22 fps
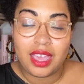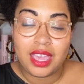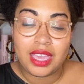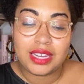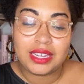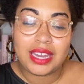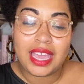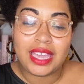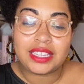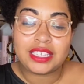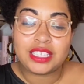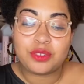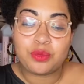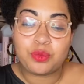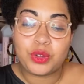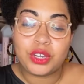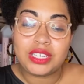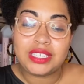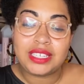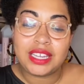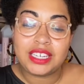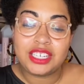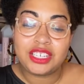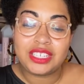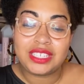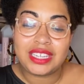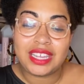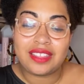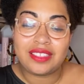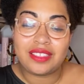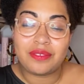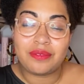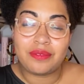Next, work to
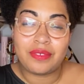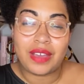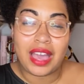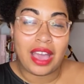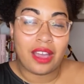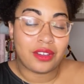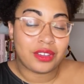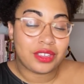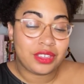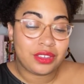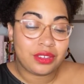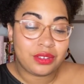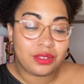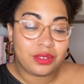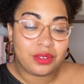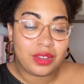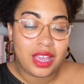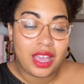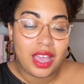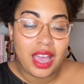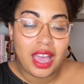understand the value